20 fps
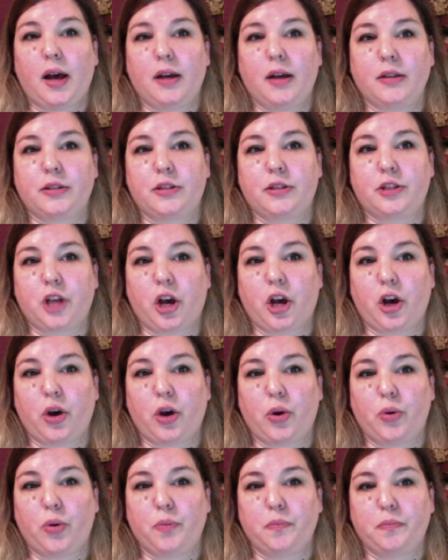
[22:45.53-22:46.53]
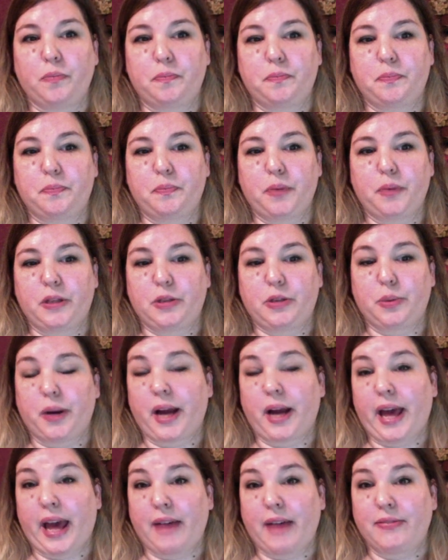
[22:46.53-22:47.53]
So it's when
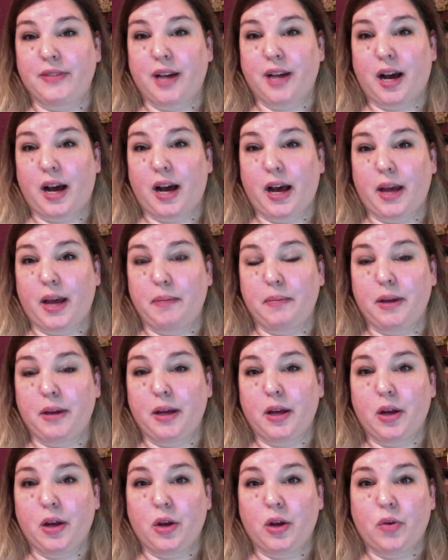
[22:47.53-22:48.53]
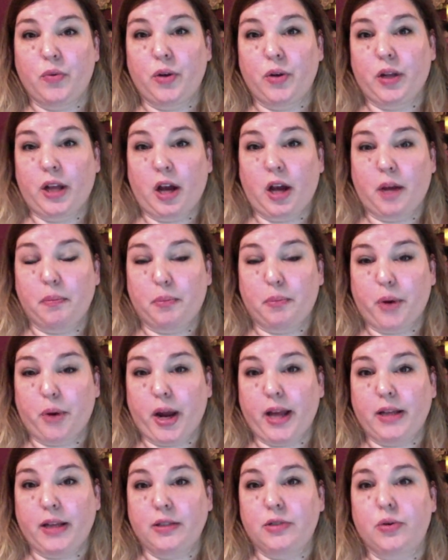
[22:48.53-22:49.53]
I have time really on
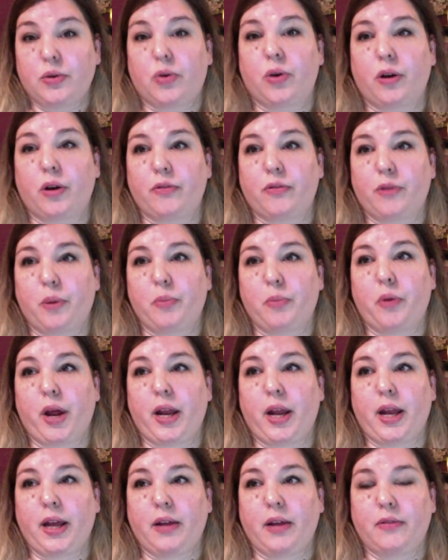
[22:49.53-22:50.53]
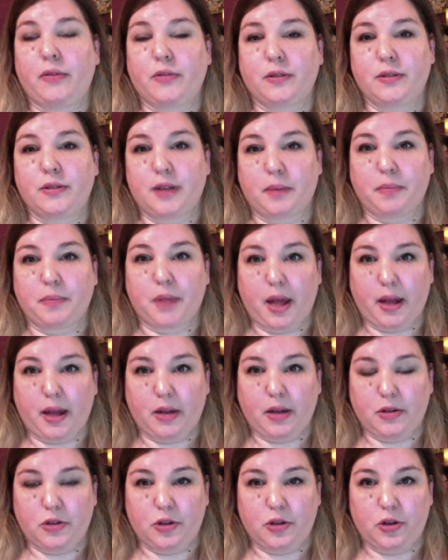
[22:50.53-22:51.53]
breaks, or if I'm waiting for
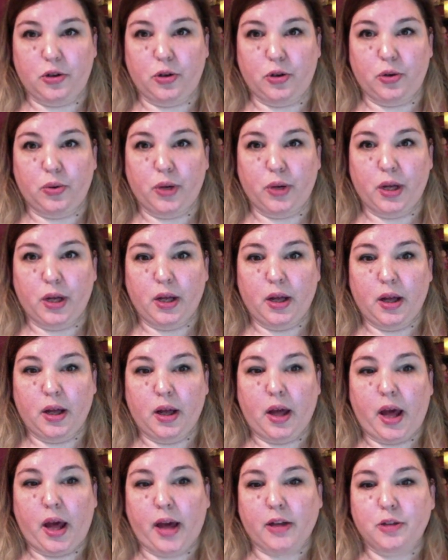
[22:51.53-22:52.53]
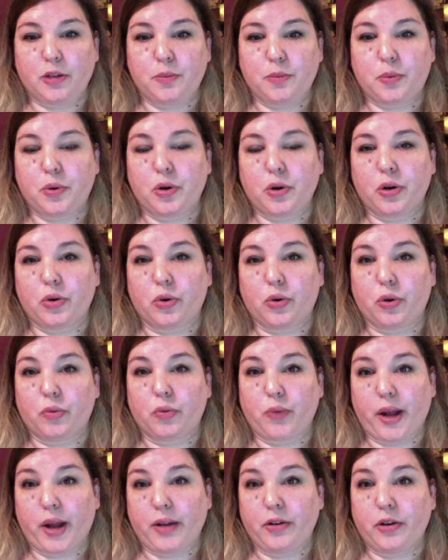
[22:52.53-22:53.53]
something to export or
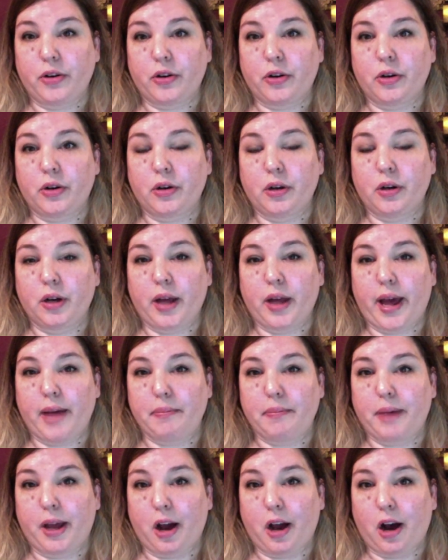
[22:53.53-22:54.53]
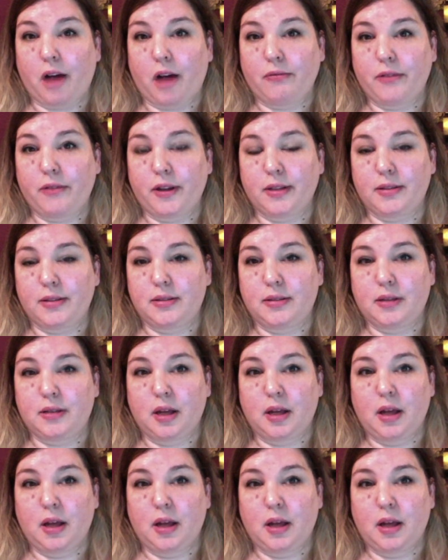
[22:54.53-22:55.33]
render at my office.